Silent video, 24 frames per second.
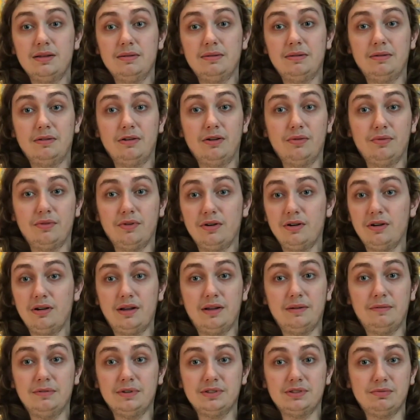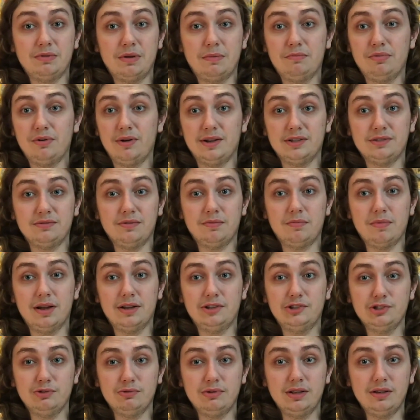overall I was impressed with Mike
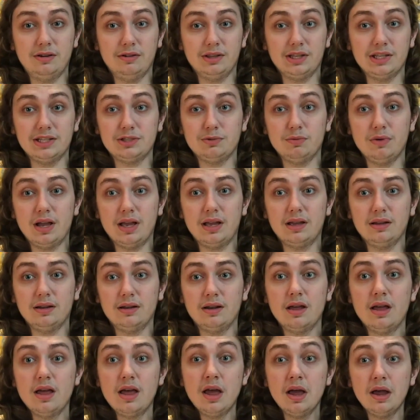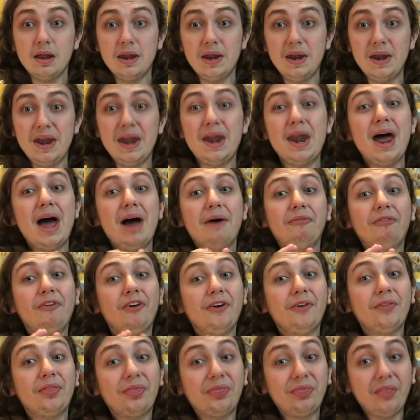Zunino this weekend.
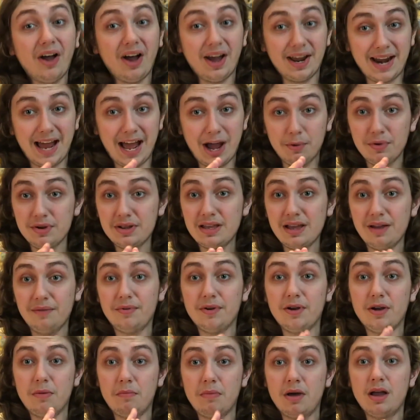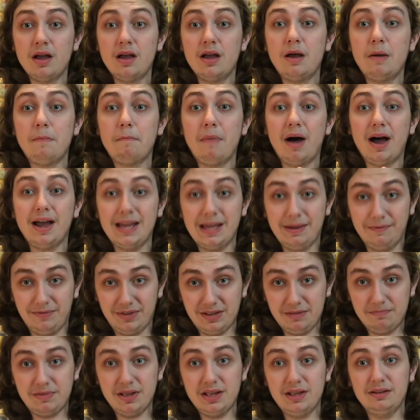Never thought I would give him my
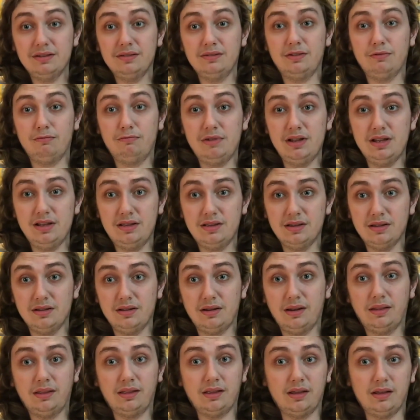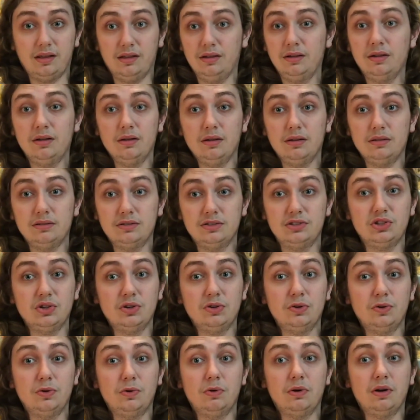MVP of the weekend thing
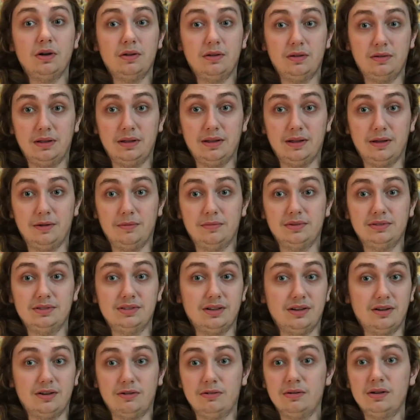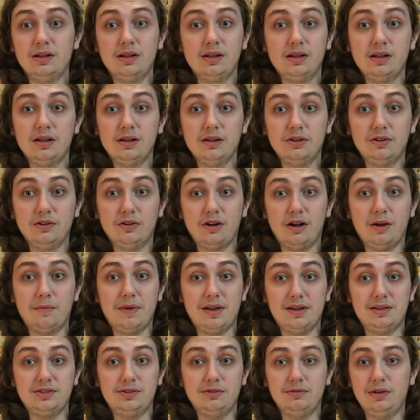to him. So, good on Mike
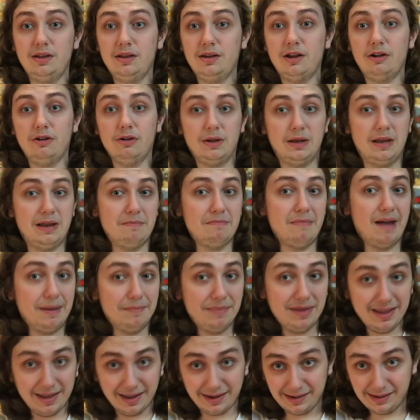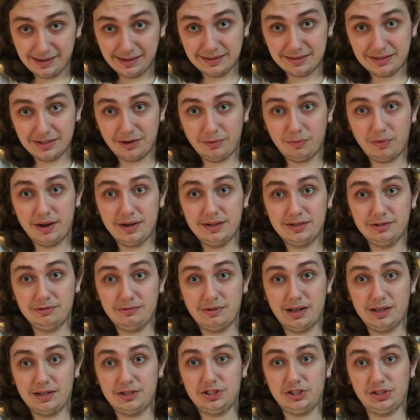Zunino, and he might be heading into the right
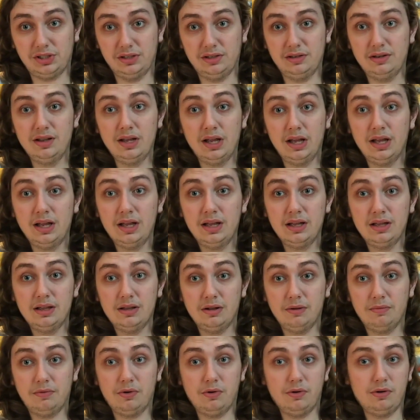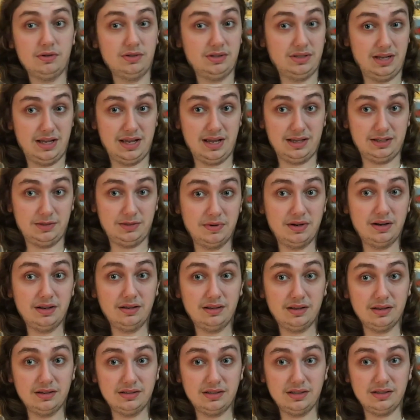direction. Of course, he has
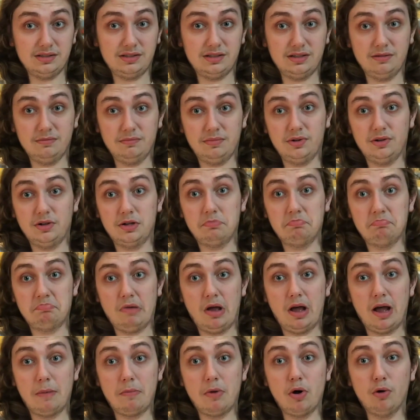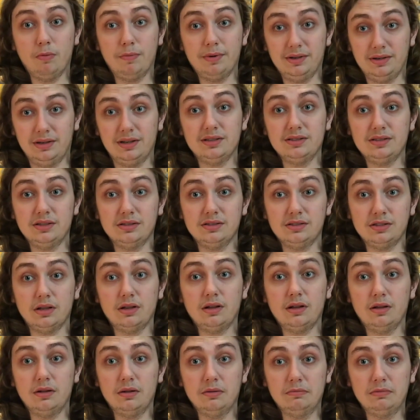inconsistent, but I'm hoping this is a
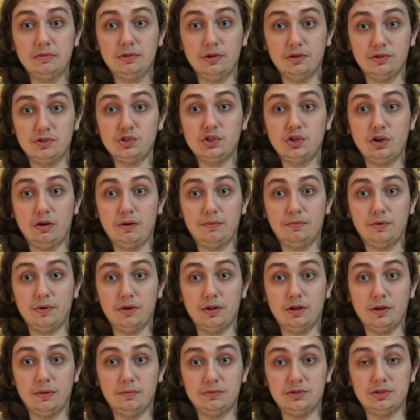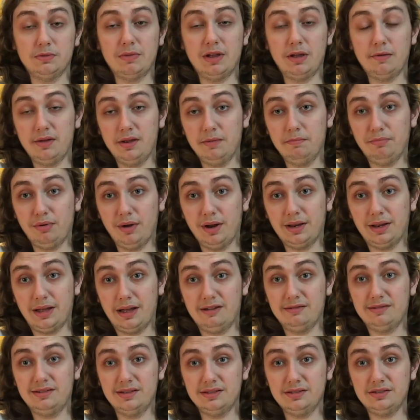good start for him to maybe break
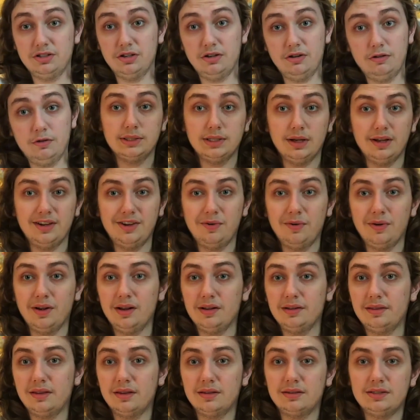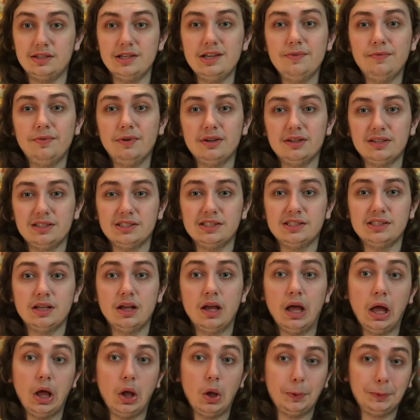out this year. Tell you what, the defense
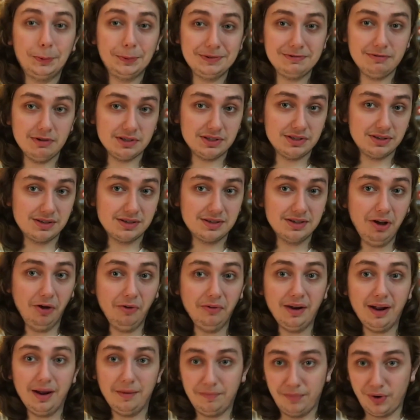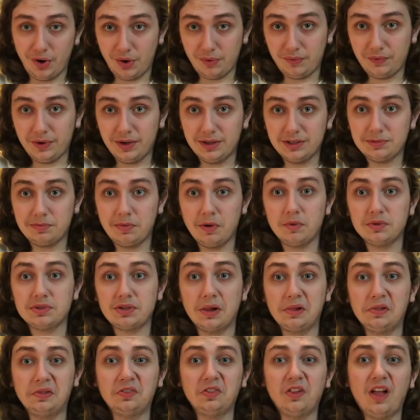was still not perfect, but was a
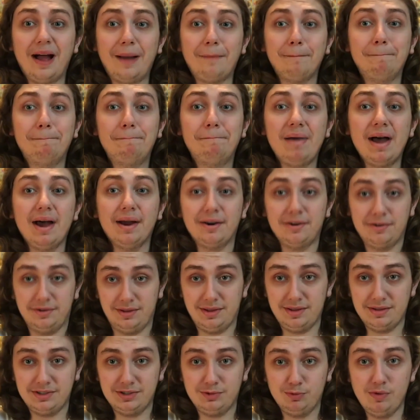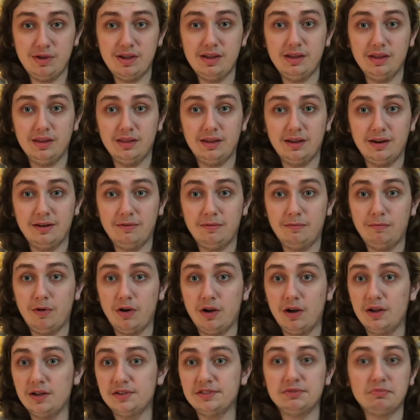lot better this weekend than it
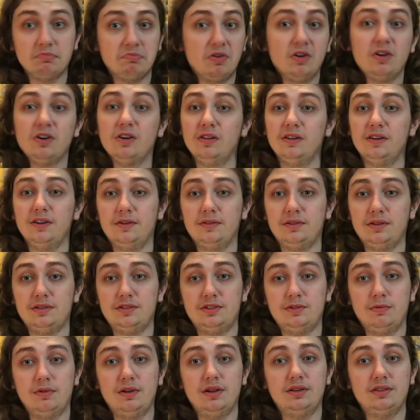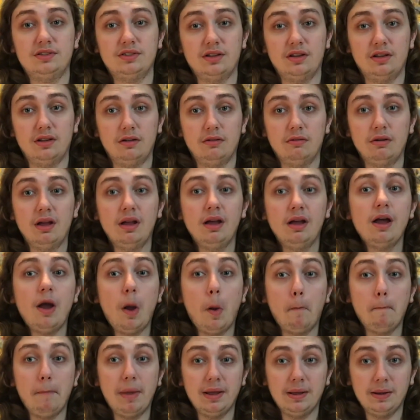was earlier this week. So,
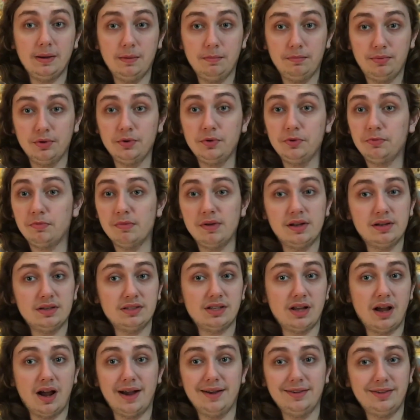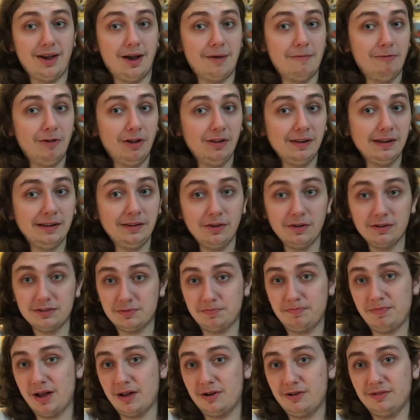making improvements. I thought Willie looked
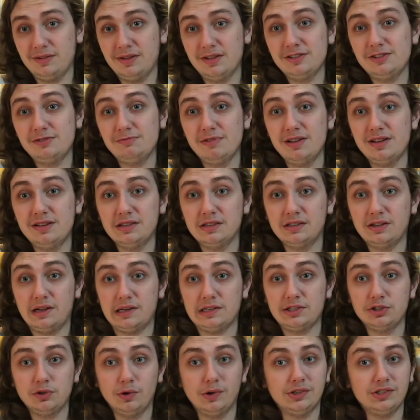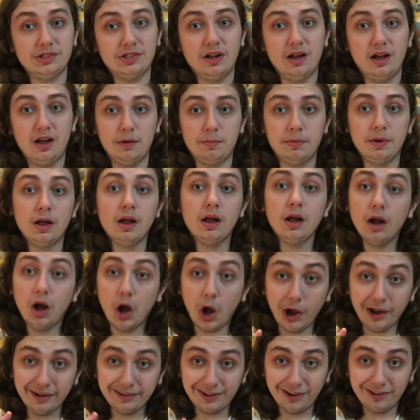better this weekend at shortstop.
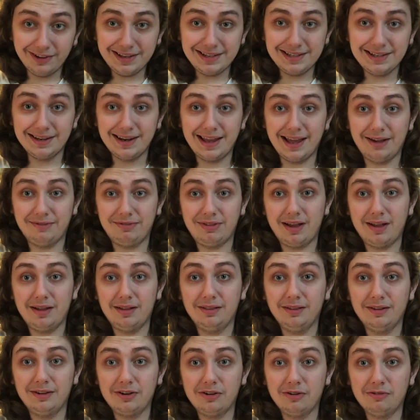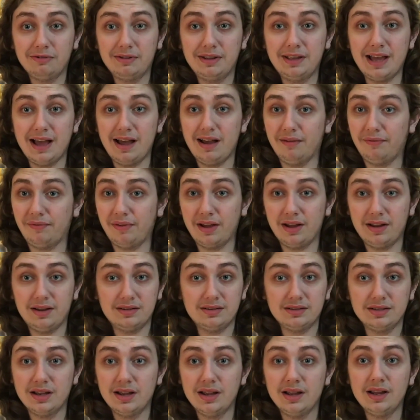Although he did have that little gap at
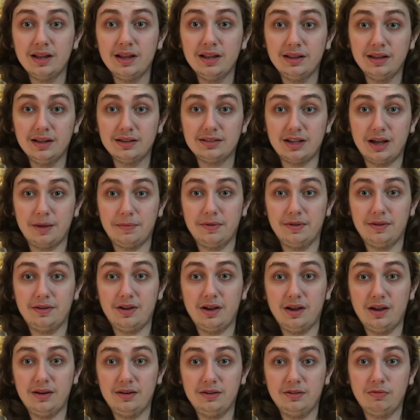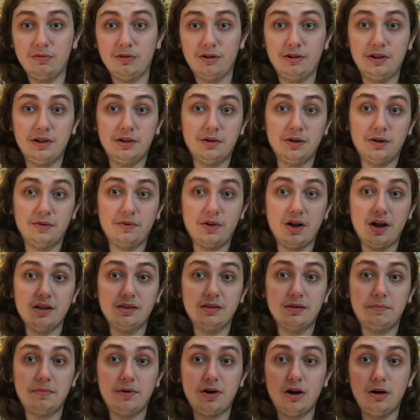the top of the 9th where he could have caught the
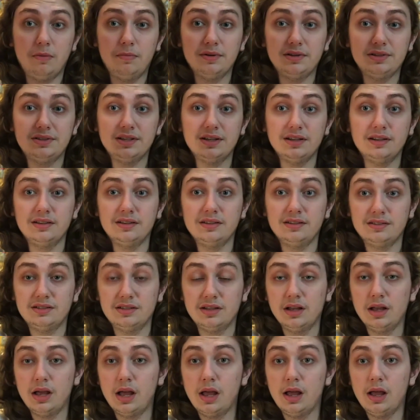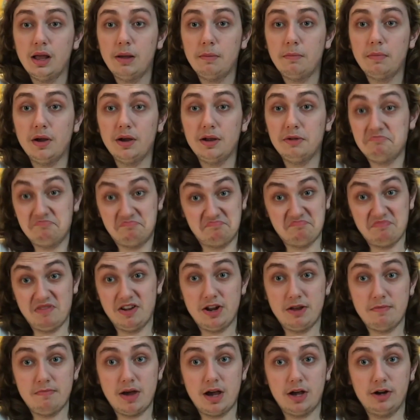ball but didn't. But it
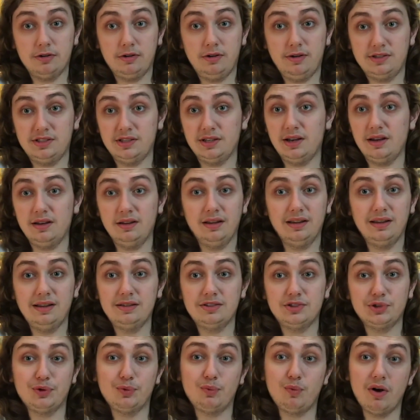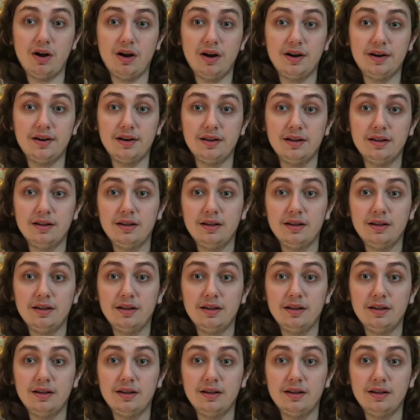didn't matter because it didn't lead to a run.